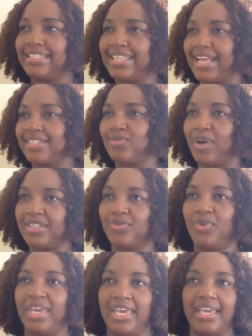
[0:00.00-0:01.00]
that's what
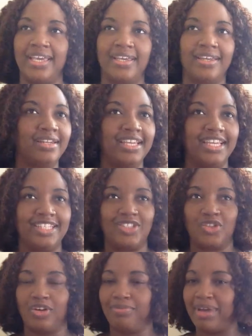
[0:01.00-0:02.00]
we need
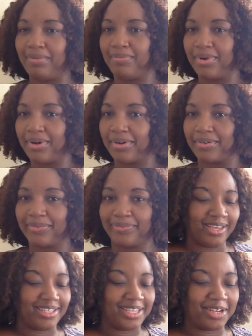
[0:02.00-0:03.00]
to remember.
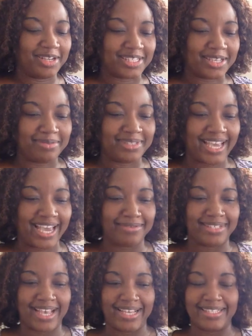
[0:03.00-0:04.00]
You know,
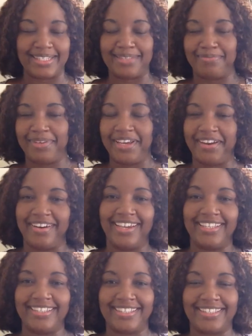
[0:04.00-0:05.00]
sometimes as
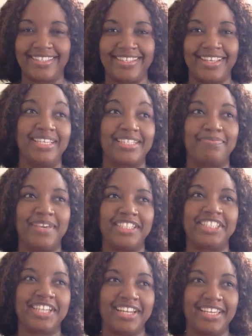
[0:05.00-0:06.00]
parents,
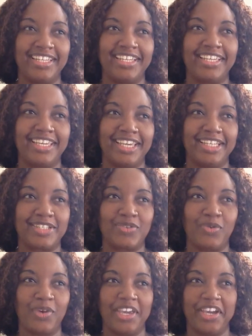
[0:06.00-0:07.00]
especially the case
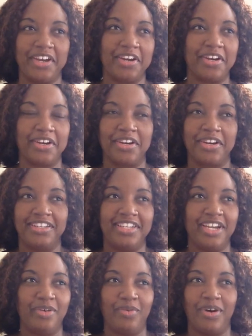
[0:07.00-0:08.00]
where
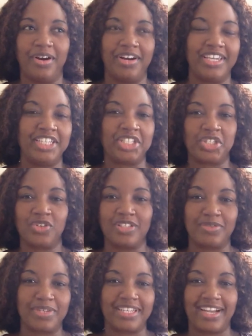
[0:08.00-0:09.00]
there were
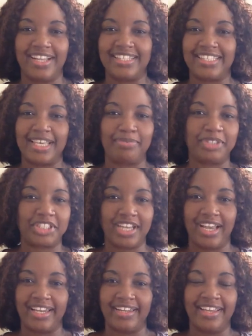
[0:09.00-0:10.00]
issues with
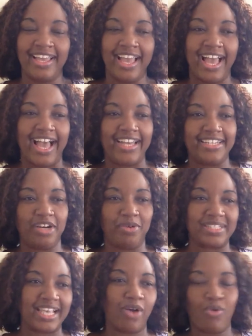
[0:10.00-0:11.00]
conception and there
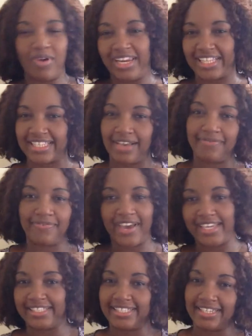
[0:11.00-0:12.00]
was a whole lot of
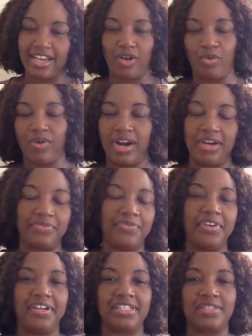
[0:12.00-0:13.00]
fighting and
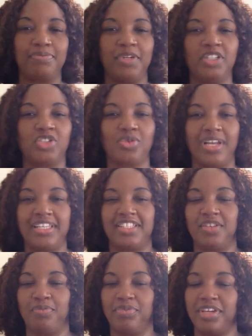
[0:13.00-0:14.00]
warfare spiritually
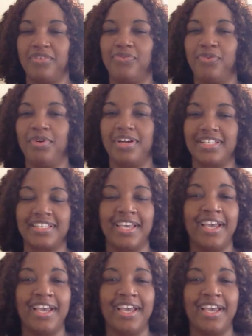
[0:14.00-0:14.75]
to bring forth